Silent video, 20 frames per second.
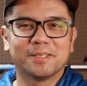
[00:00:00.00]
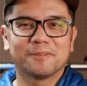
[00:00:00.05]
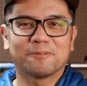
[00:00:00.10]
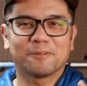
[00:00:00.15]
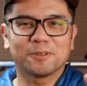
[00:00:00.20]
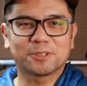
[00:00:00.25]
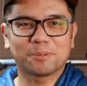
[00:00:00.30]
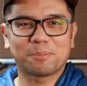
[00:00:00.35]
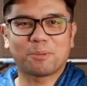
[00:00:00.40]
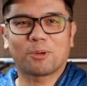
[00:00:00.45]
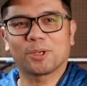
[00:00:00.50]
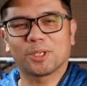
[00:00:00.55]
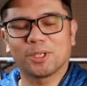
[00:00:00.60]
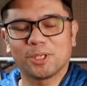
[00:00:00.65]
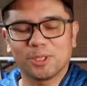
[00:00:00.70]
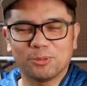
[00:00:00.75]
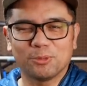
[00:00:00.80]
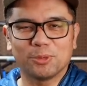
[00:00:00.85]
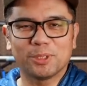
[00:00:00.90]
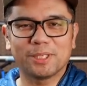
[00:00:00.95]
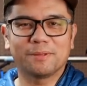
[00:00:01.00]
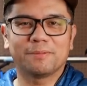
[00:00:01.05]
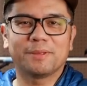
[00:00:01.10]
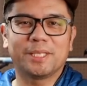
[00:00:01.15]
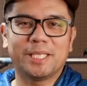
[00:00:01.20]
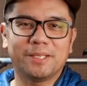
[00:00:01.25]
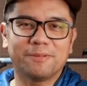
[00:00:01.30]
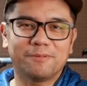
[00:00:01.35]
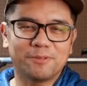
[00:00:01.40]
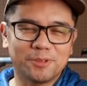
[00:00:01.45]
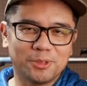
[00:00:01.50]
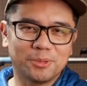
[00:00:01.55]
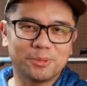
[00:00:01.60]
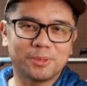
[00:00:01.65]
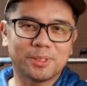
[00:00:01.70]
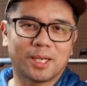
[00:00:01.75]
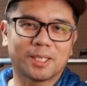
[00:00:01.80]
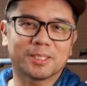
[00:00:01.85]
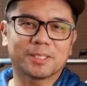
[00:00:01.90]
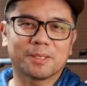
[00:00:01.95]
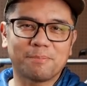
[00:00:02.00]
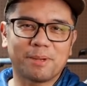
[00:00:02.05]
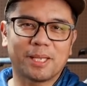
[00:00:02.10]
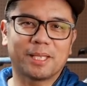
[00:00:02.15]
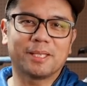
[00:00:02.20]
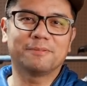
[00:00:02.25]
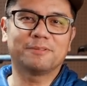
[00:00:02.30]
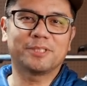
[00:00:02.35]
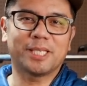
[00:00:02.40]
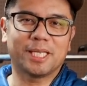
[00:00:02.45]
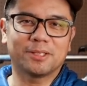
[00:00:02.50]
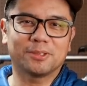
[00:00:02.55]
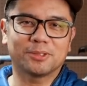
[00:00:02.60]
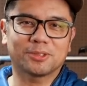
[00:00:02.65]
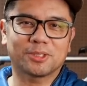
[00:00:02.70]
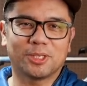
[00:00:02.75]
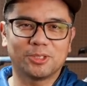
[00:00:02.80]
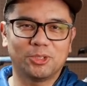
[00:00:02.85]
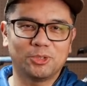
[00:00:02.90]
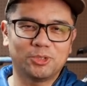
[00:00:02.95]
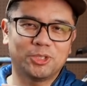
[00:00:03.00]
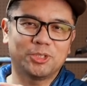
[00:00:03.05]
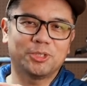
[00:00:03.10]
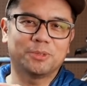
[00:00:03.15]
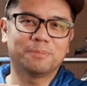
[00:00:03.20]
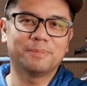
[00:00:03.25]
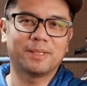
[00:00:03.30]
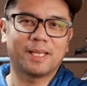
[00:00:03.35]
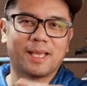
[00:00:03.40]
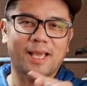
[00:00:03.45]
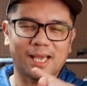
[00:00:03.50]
for supporting one of the few non-competitive channels on YouTube.